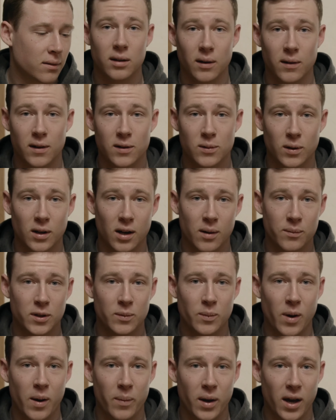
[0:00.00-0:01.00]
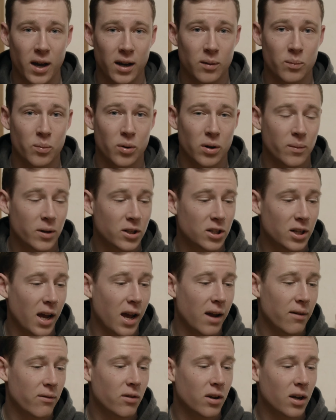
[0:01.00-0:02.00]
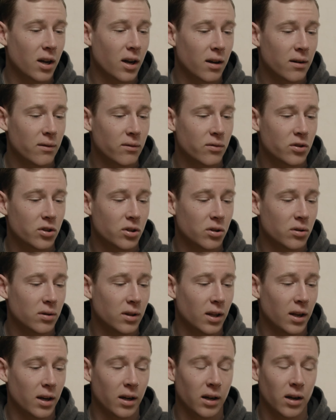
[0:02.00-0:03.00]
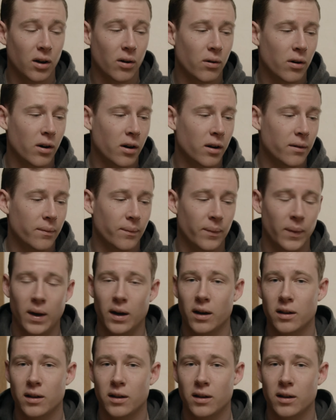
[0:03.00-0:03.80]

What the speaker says: Now, this one comes in my bag in pretty much every kind of shoot that I go on,